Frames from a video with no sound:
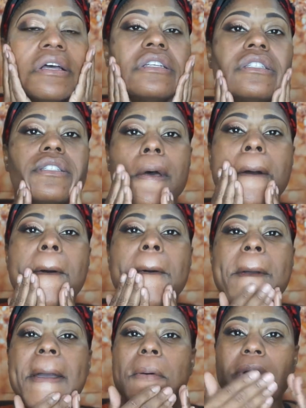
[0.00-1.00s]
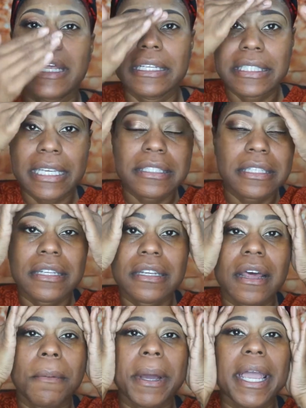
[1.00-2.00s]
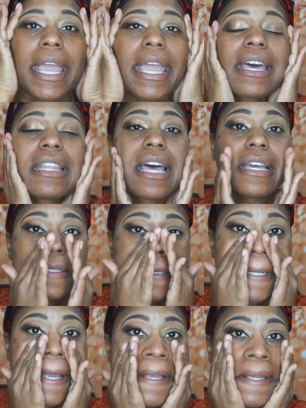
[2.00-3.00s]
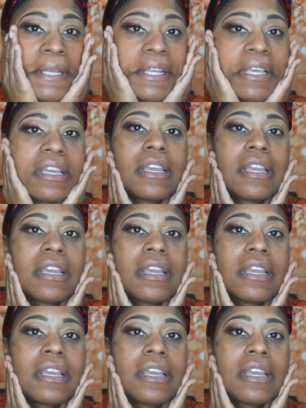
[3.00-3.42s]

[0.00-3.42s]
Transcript: So, and when I tested it on my hand last night,